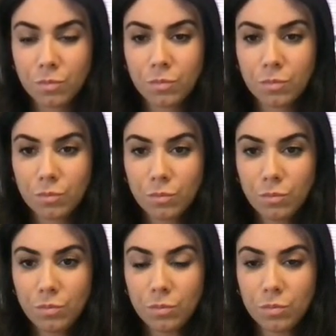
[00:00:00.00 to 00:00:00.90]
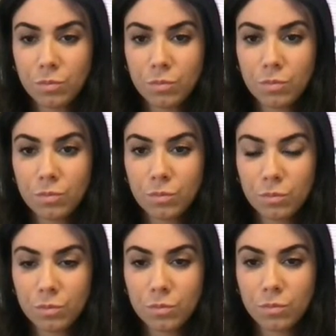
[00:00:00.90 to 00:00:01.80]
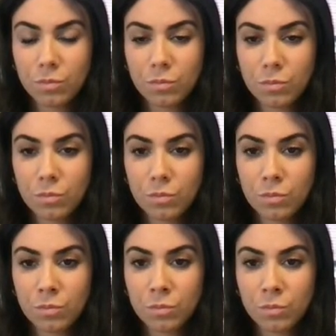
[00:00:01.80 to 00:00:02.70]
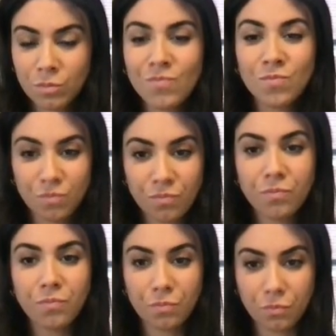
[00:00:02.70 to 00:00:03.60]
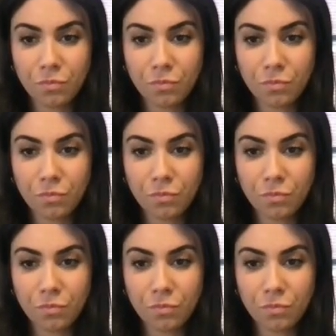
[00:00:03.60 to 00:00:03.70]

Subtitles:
(silent)